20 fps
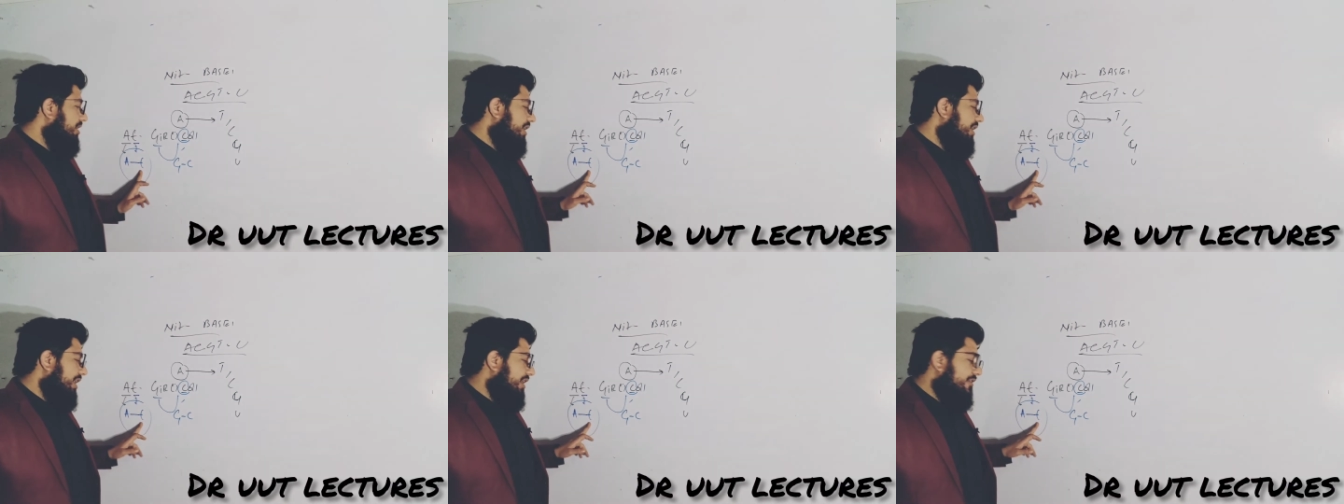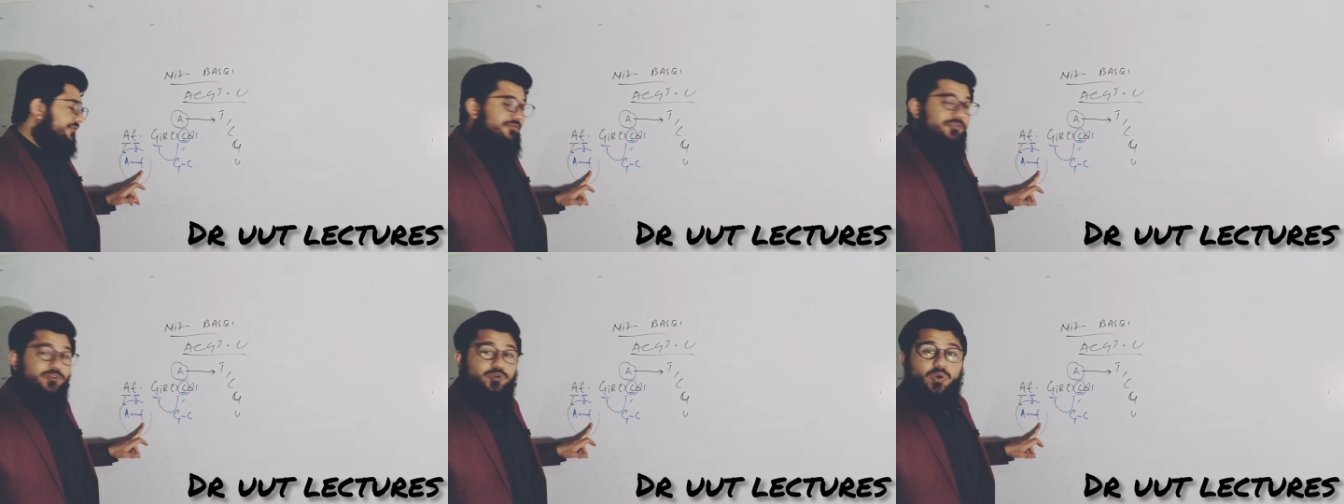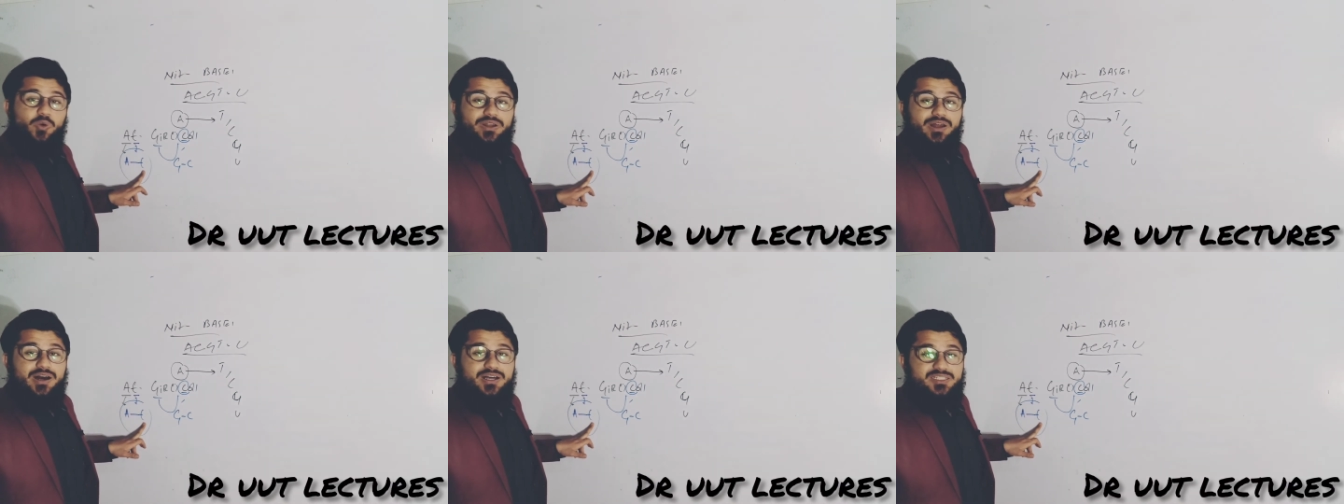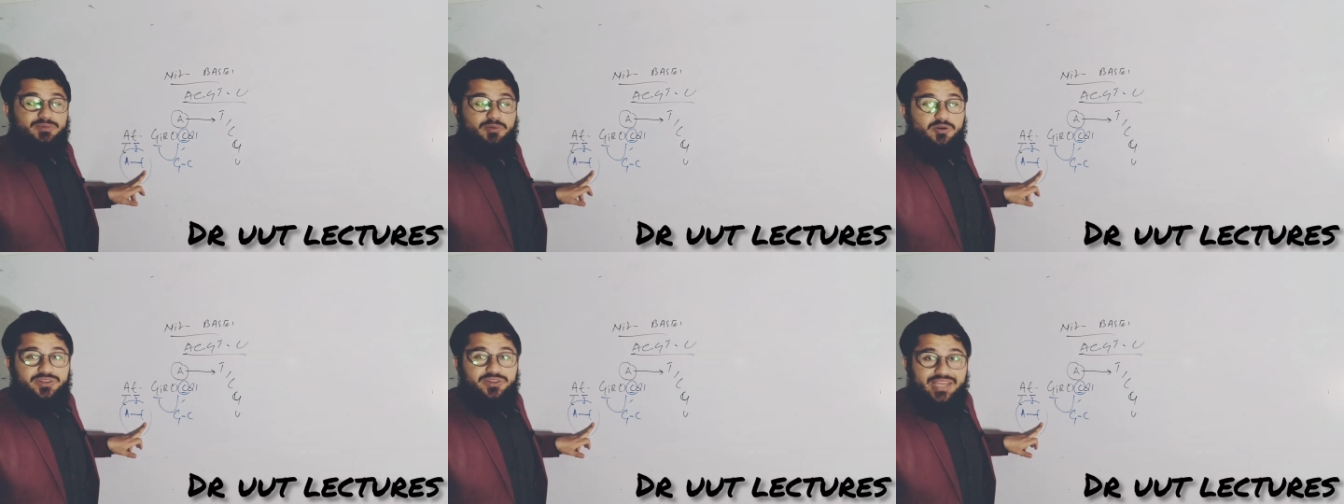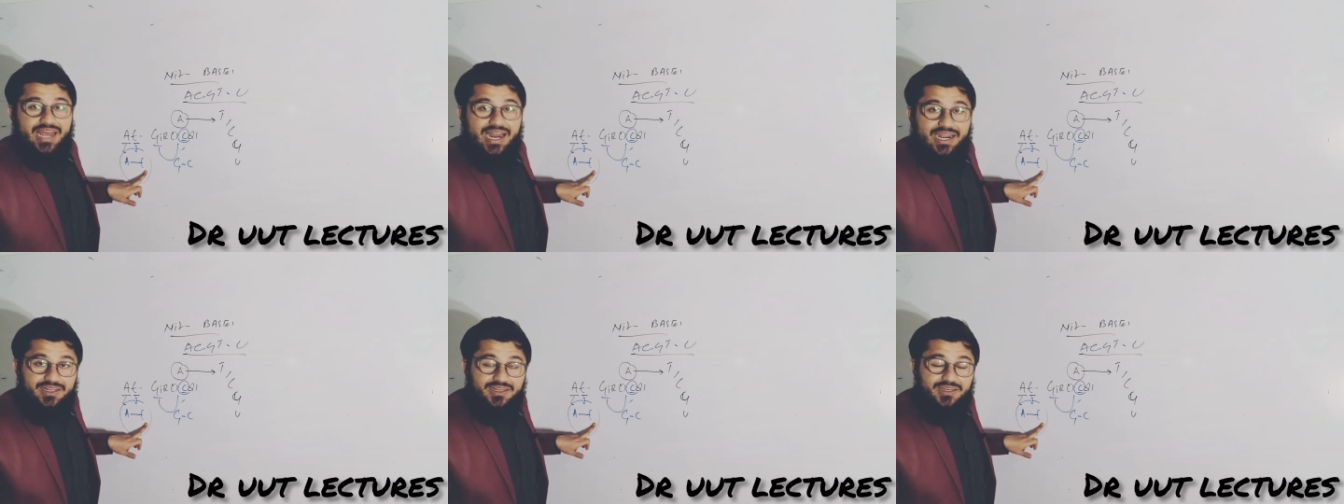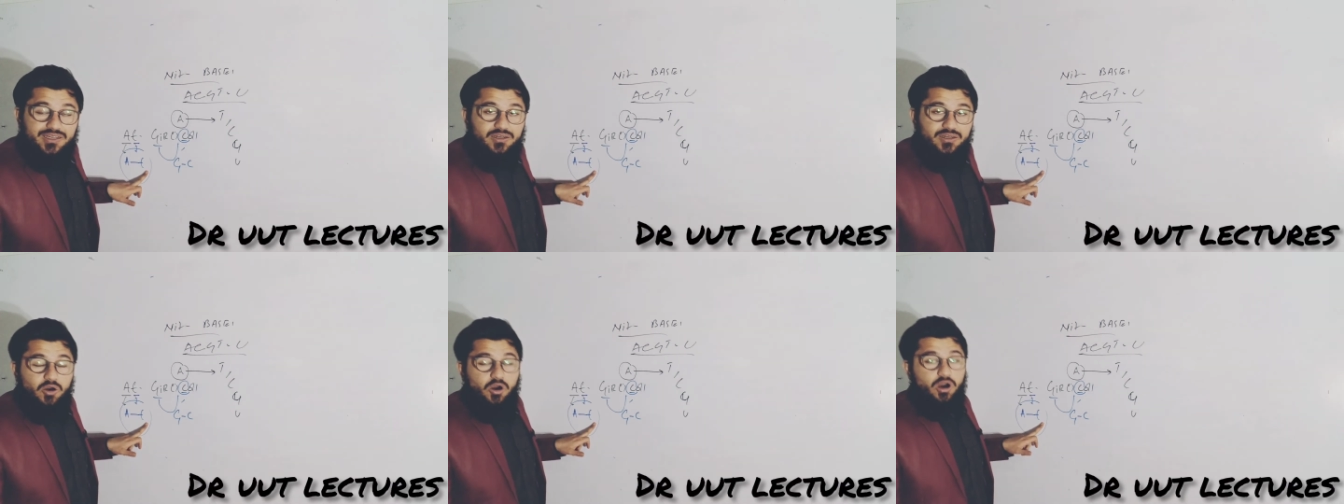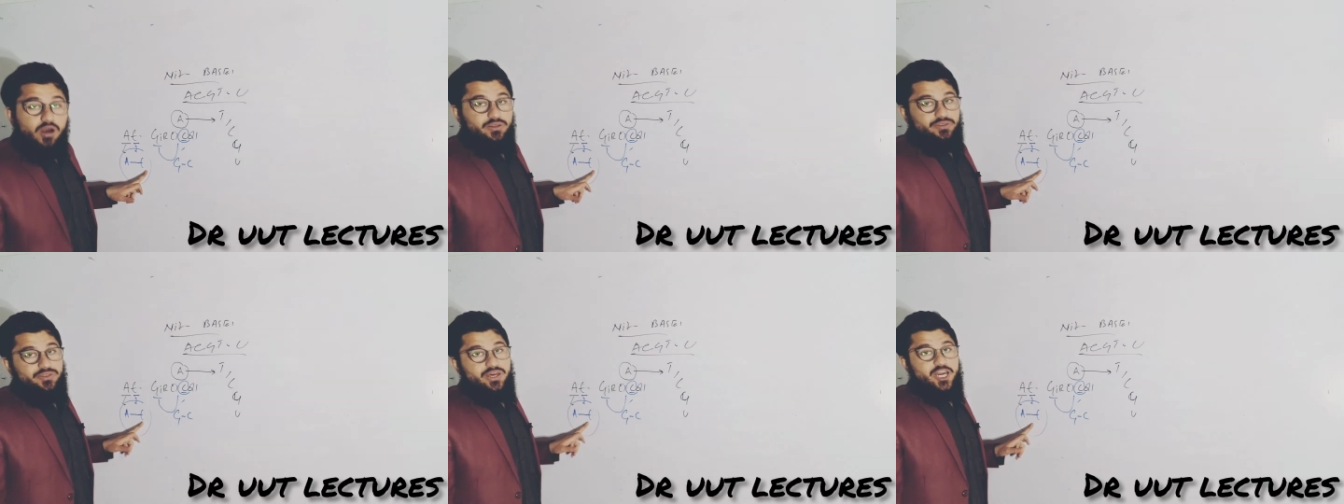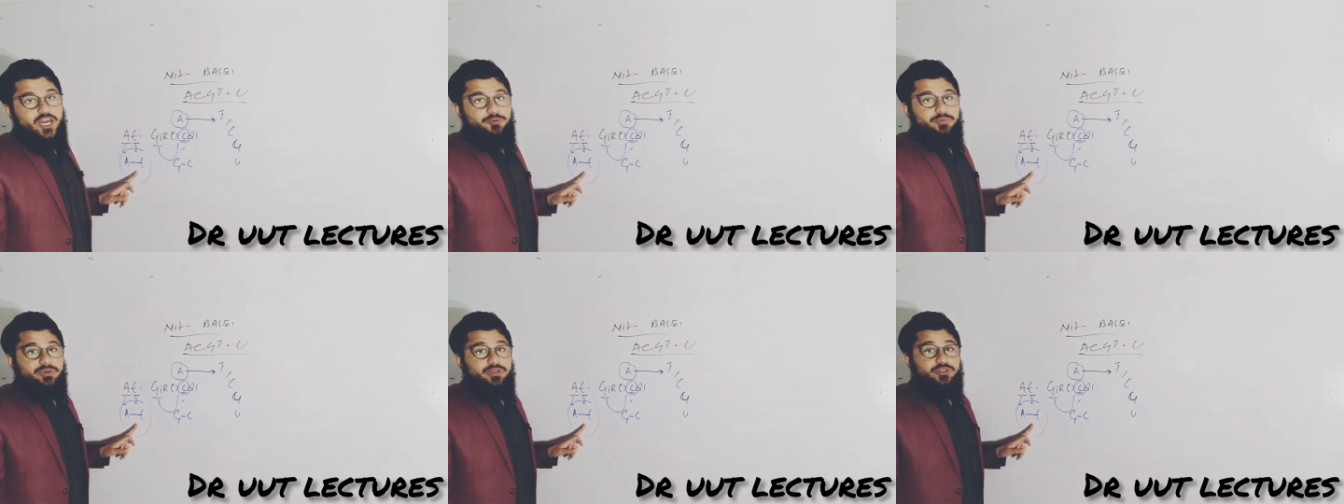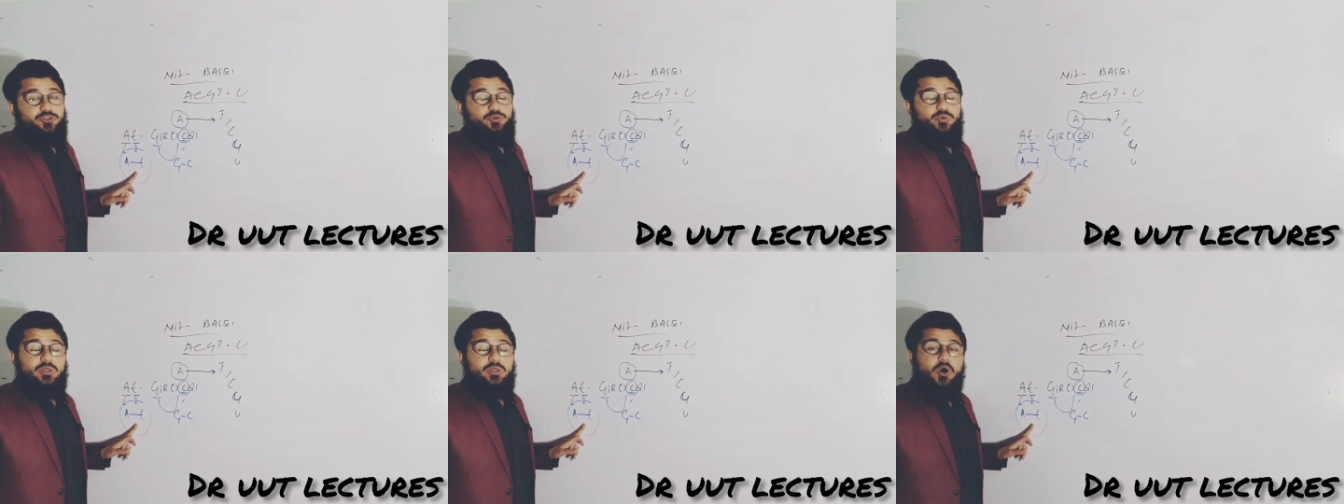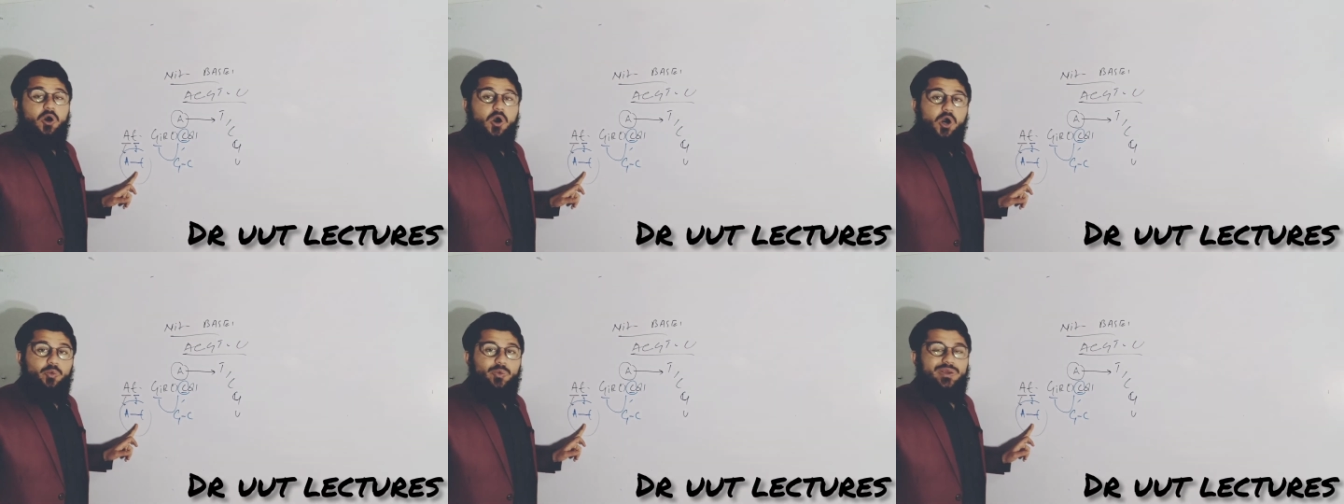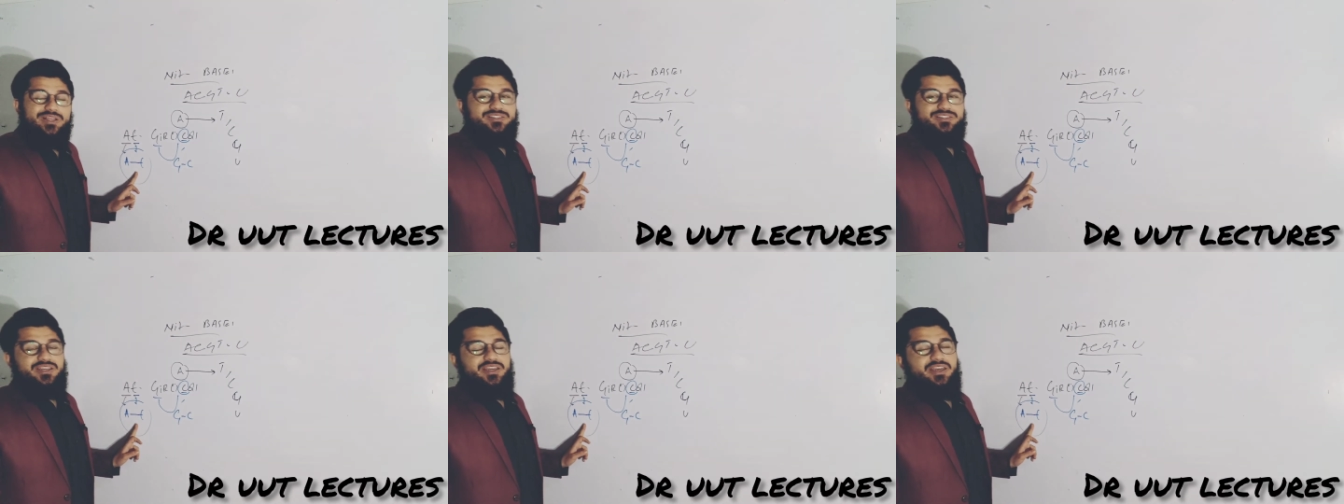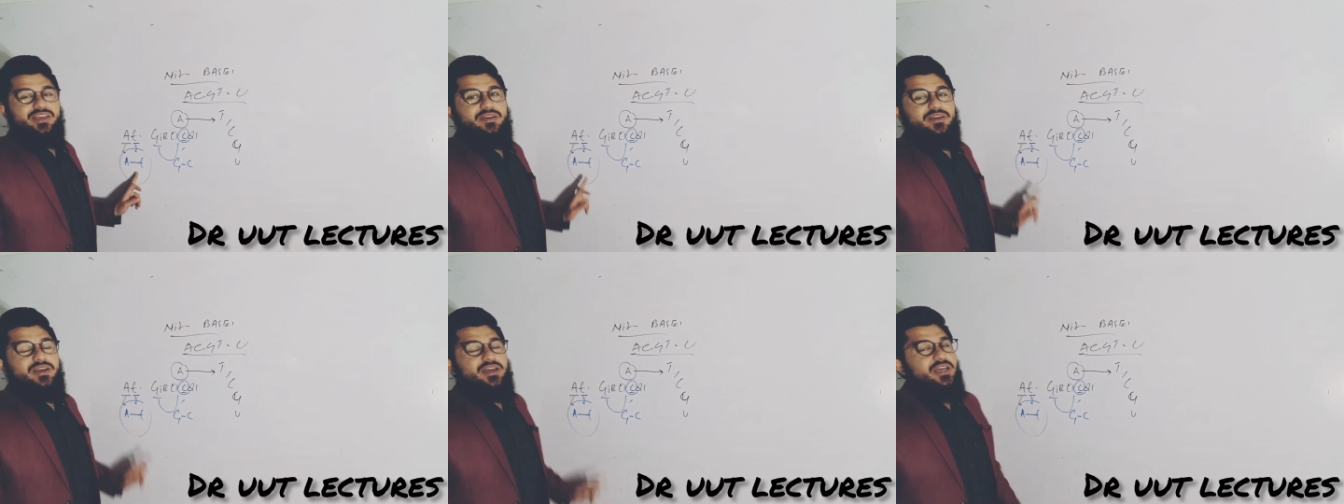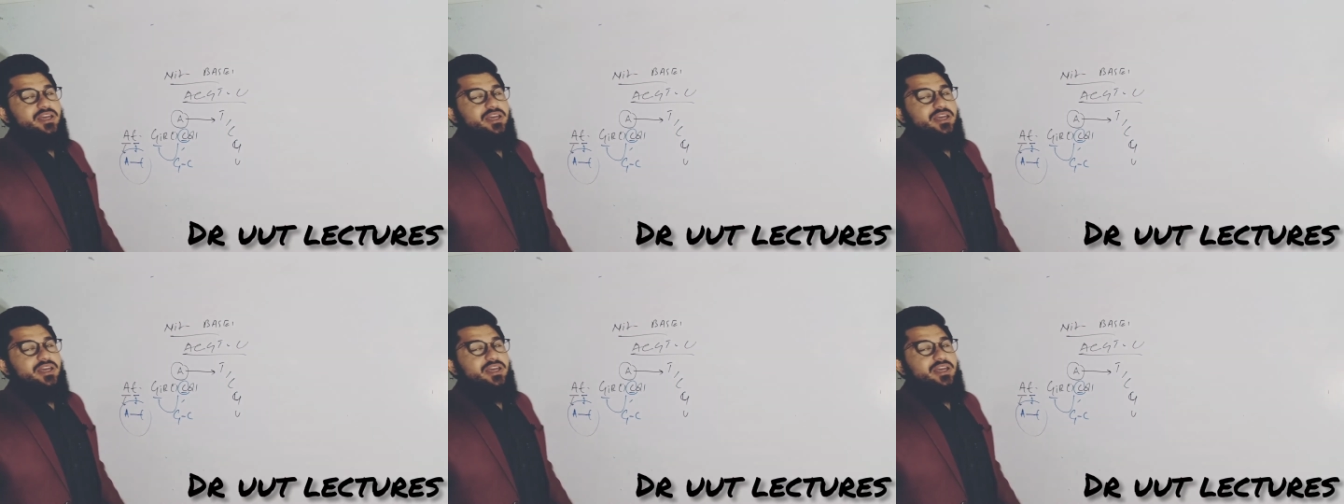If you are asked about the adenine or the thymine, you will always say